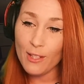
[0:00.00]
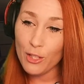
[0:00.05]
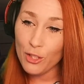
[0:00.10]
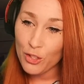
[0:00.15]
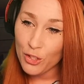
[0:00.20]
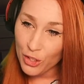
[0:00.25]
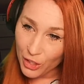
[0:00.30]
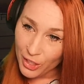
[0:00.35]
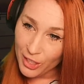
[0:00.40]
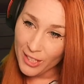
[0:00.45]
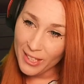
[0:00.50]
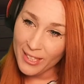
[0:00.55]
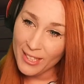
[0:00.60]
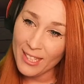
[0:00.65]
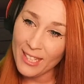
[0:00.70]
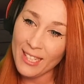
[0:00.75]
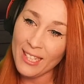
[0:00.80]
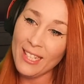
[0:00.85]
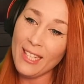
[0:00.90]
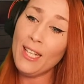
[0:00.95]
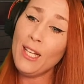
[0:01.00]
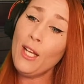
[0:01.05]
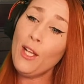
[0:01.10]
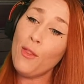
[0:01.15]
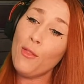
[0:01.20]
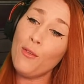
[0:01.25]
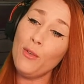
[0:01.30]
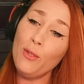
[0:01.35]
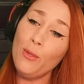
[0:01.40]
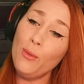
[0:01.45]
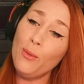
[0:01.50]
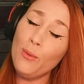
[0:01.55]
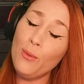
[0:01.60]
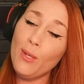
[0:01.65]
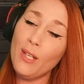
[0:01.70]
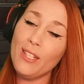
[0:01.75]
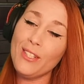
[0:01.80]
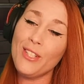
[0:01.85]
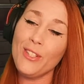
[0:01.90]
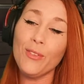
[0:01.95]
journey through
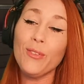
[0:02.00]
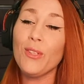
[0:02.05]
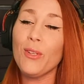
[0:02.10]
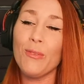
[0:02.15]
Dune